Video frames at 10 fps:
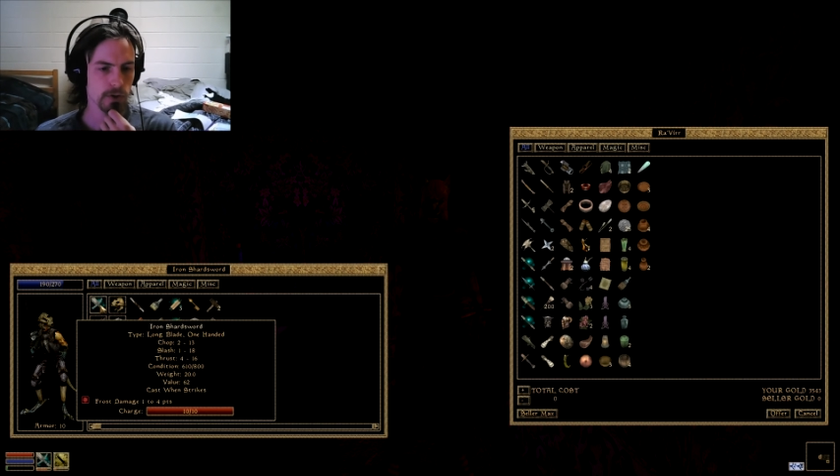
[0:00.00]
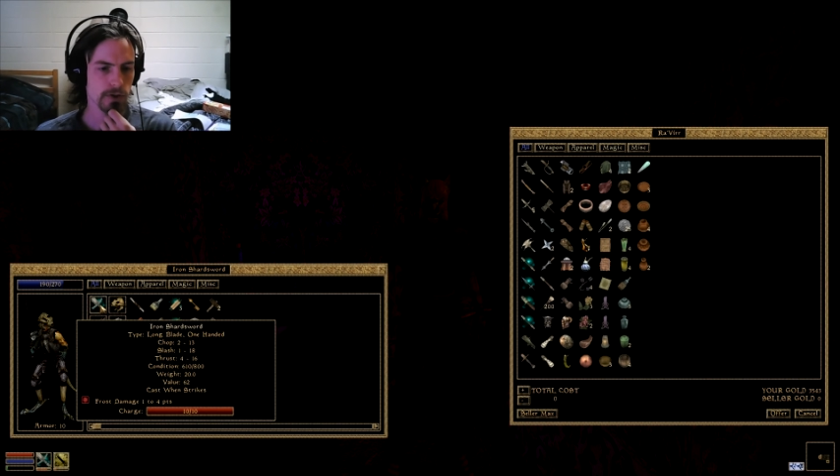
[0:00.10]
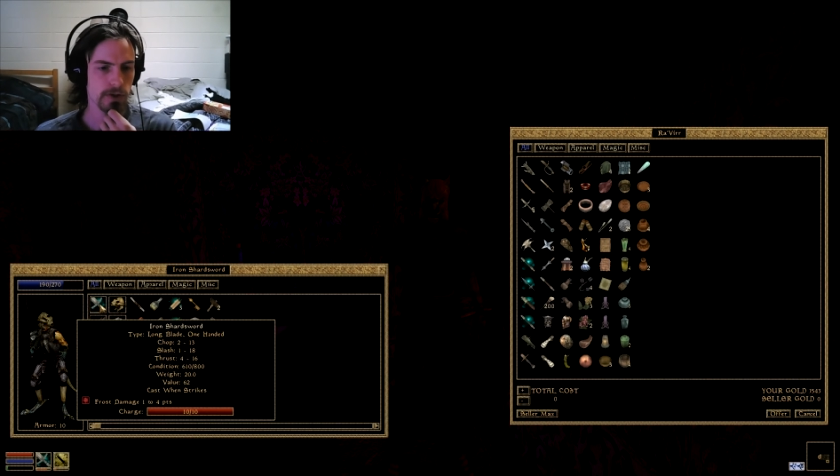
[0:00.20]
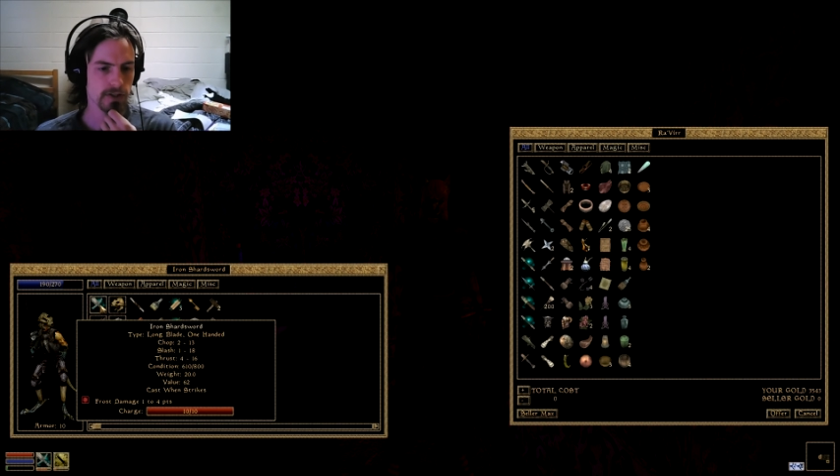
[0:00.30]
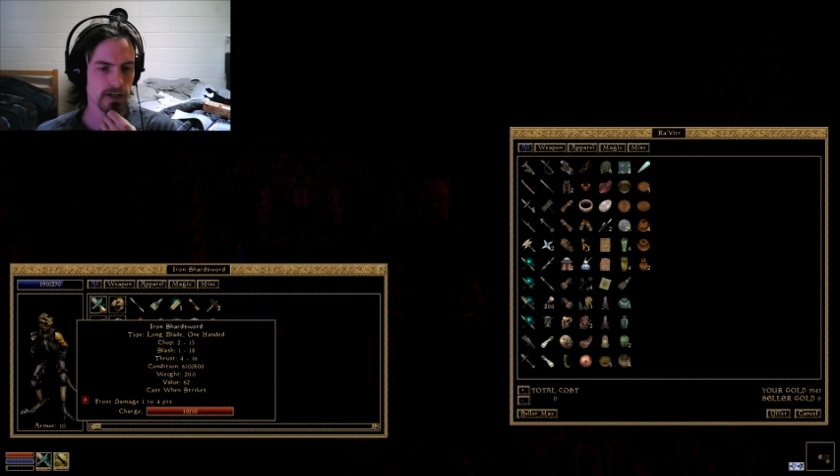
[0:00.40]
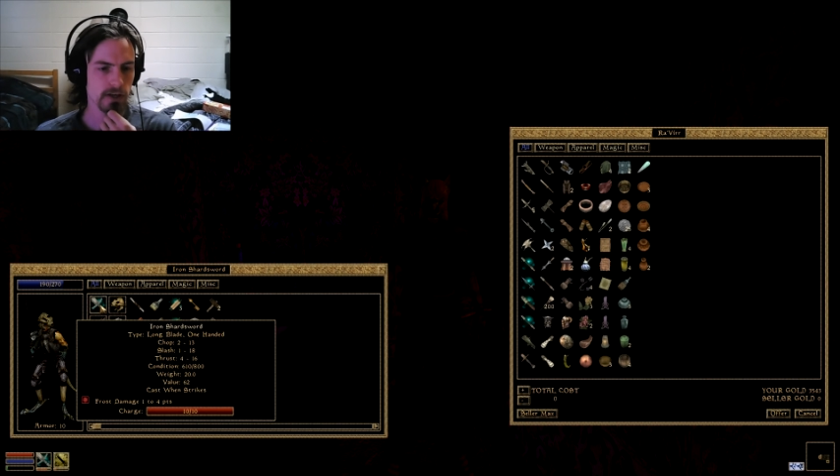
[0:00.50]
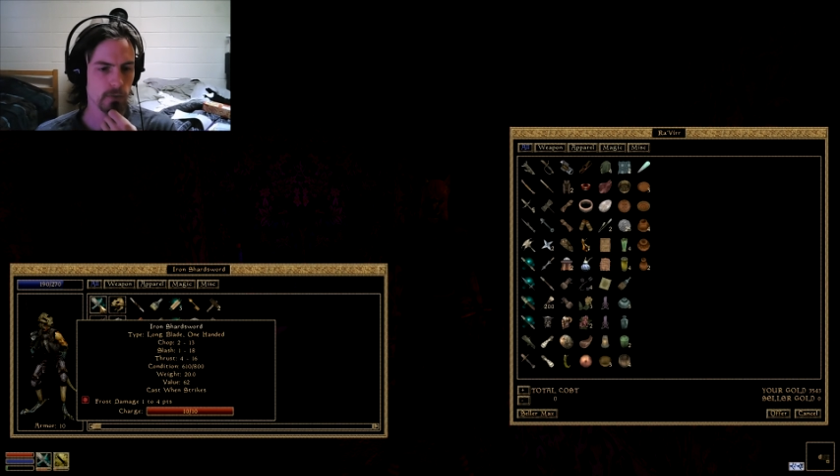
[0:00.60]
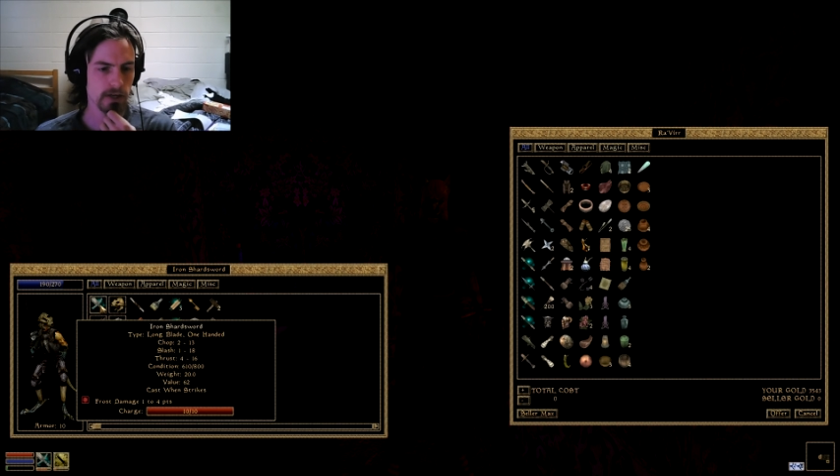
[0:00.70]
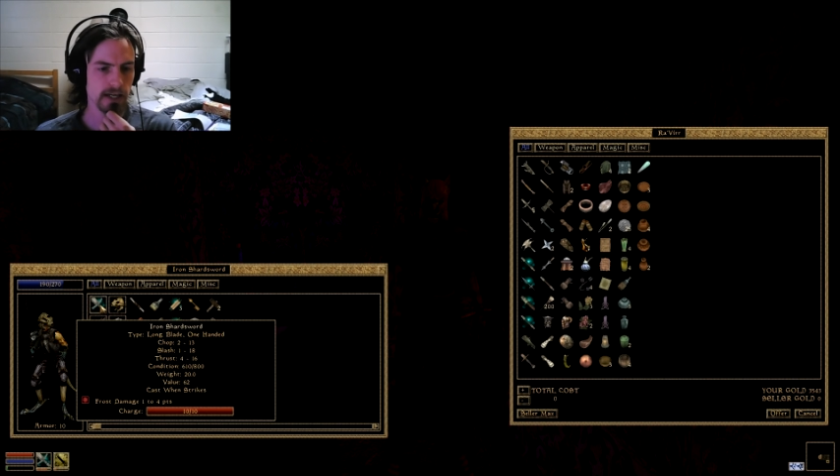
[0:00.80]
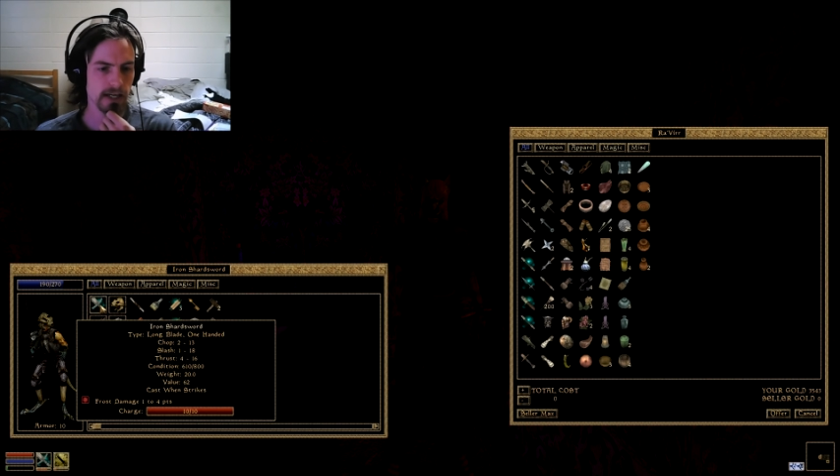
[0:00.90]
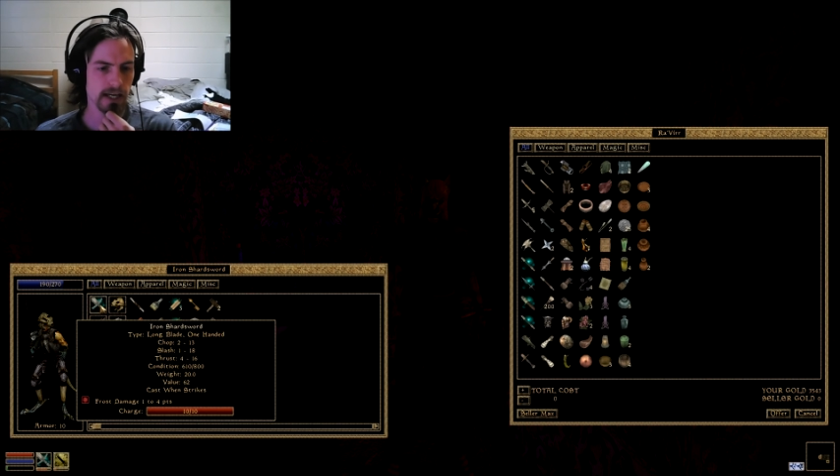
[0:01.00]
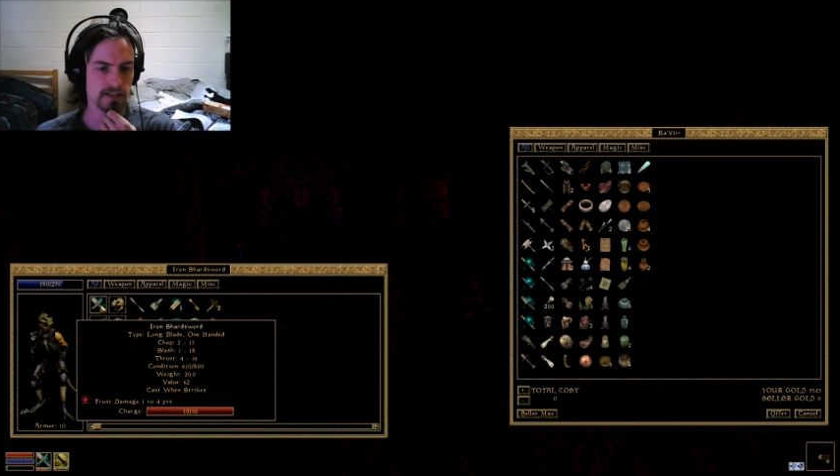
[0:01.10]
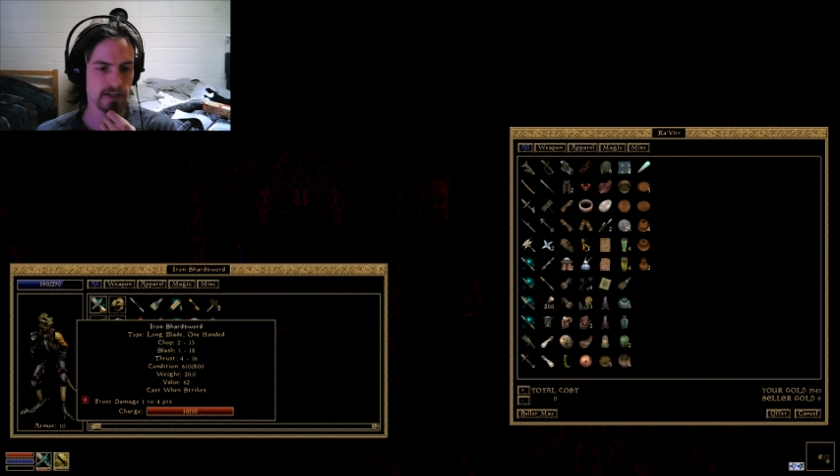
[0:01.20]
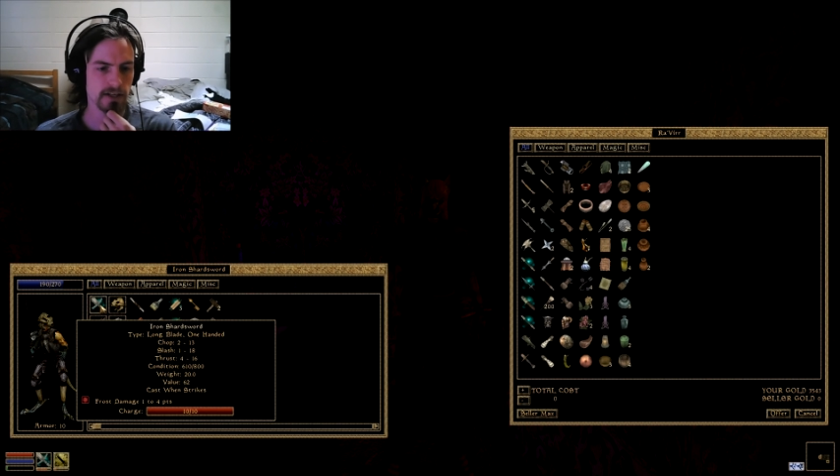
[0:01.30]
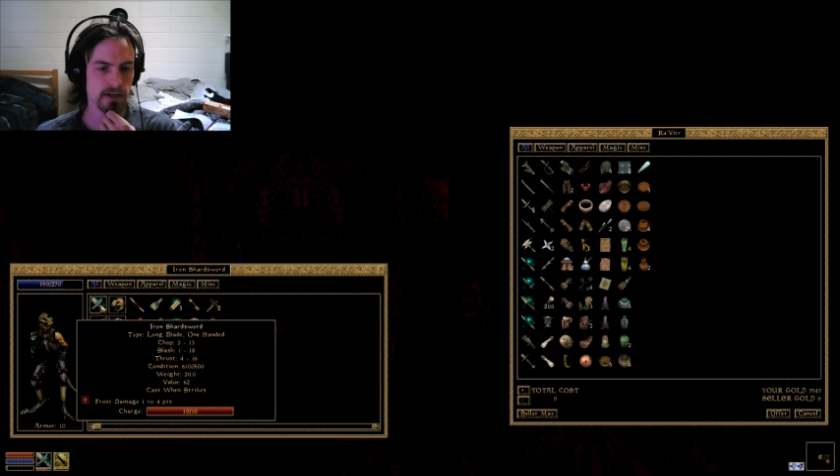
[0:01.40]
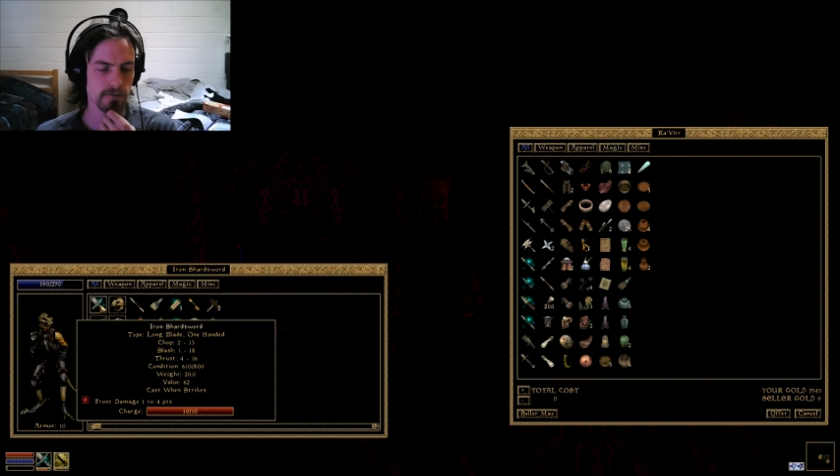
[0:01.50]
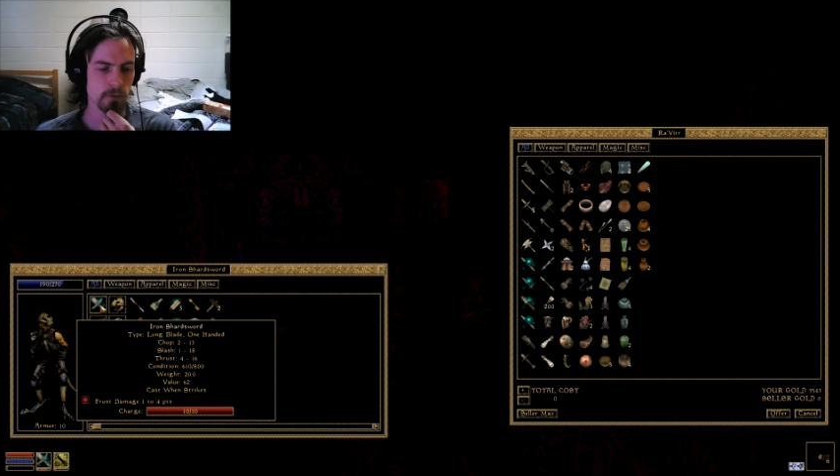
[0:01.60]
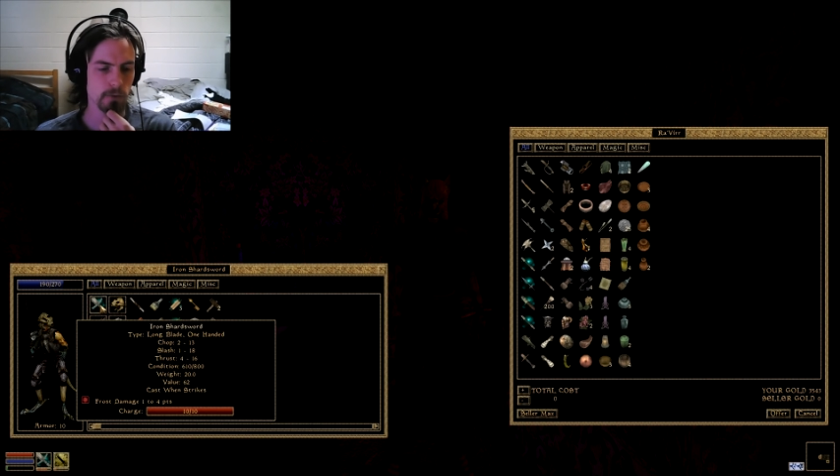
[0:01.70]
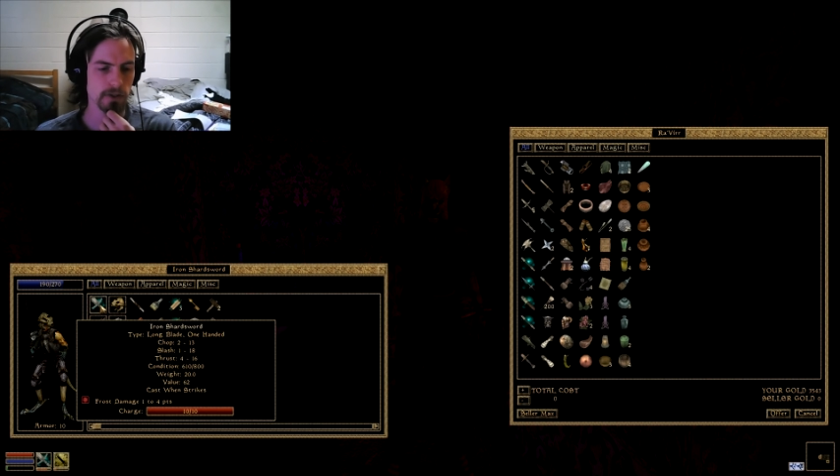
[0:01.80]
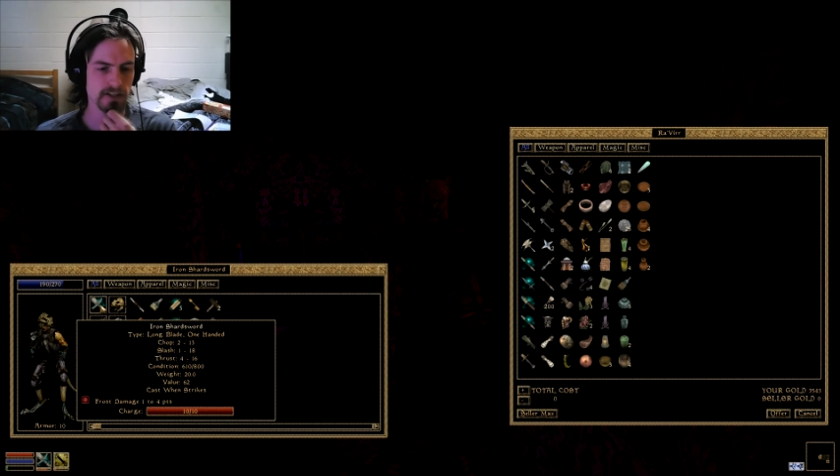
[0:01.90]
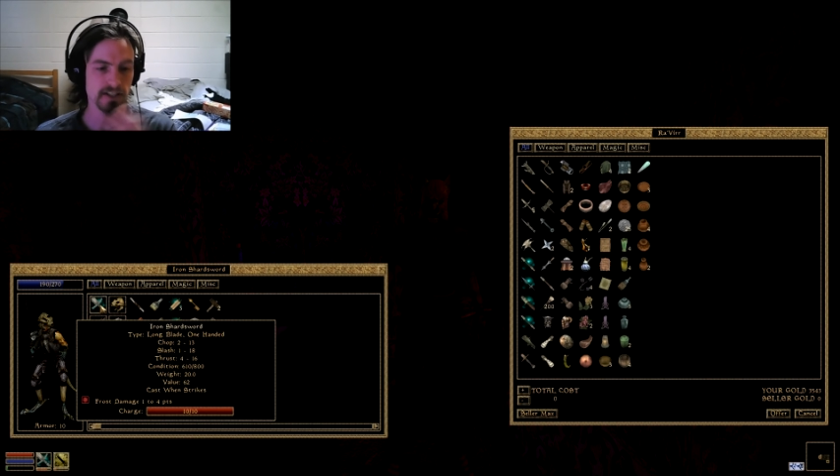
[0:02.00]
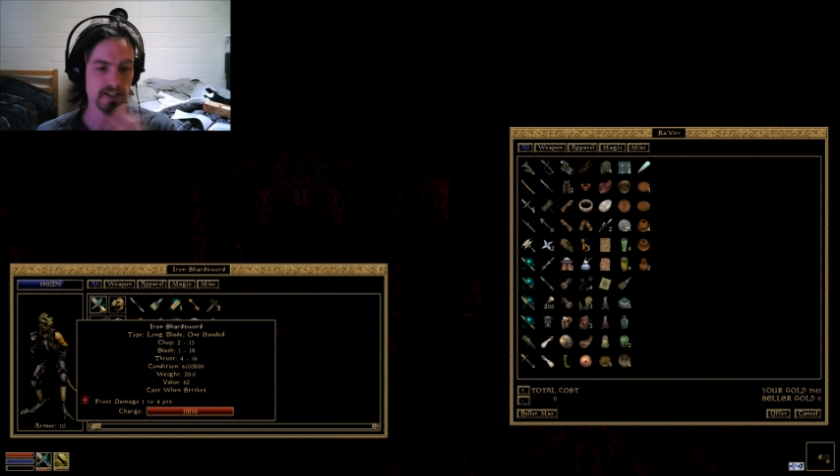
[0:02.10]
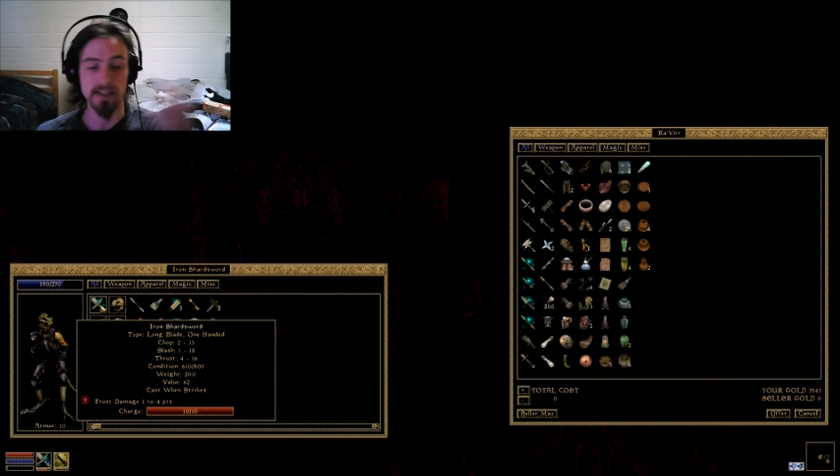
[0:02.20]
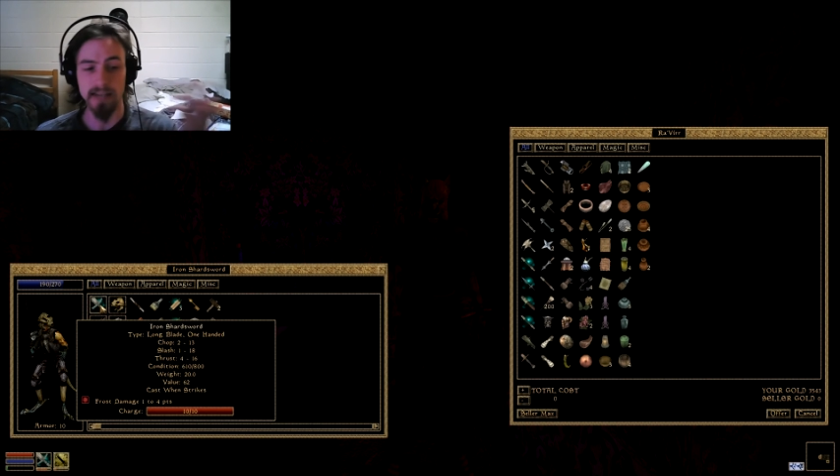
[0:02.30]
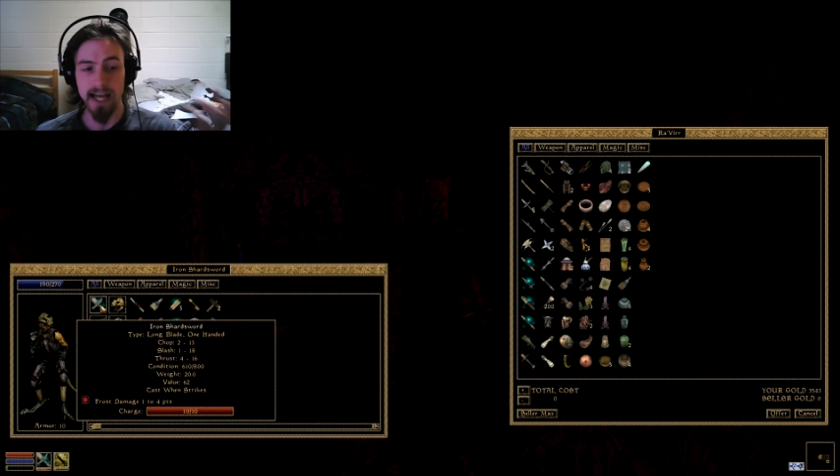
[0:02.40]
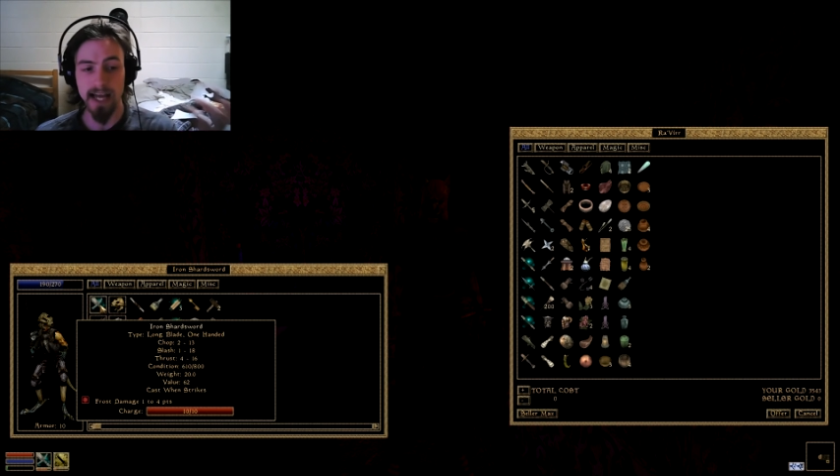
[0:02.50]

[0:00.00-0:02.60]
2 to 13, 1 to 18, 4 to 16.